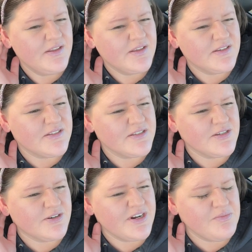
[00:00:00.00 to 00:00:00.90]
because it's
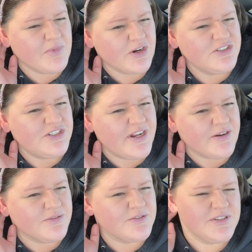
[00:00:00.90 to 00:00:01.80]
already March
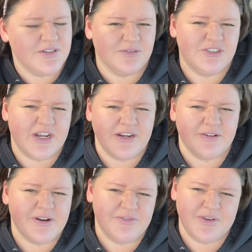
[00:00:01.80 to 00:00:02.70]
now. So
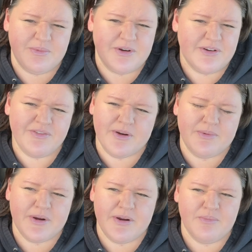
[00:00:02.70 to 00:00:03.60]
January to February,
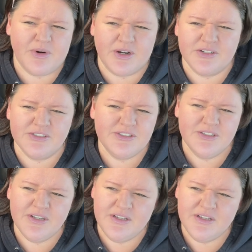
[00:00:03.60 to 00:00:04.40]
February to March.